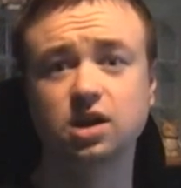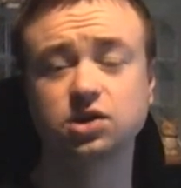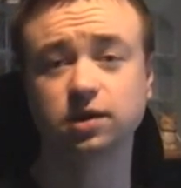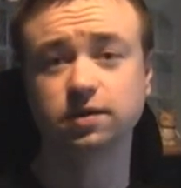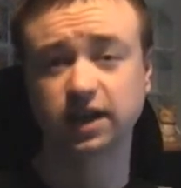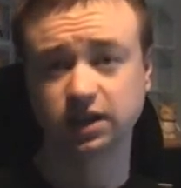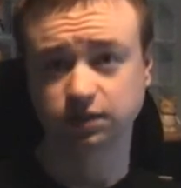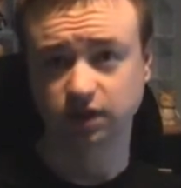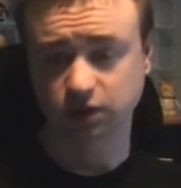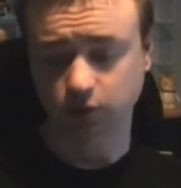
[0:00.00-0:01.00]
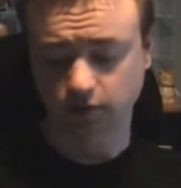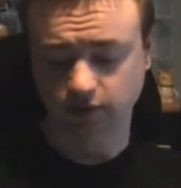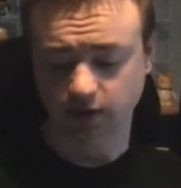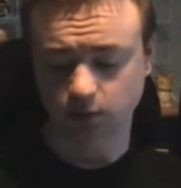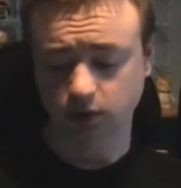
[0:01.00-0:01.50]
So thanks for this one,
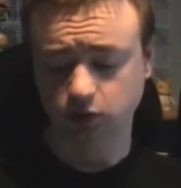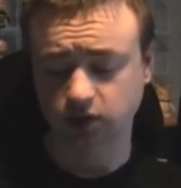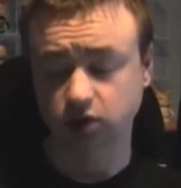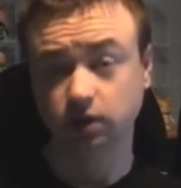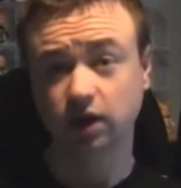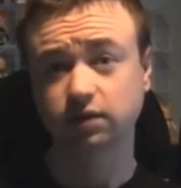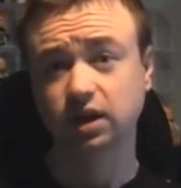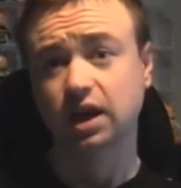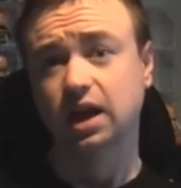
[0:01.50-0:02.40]
Vinylbot 2012,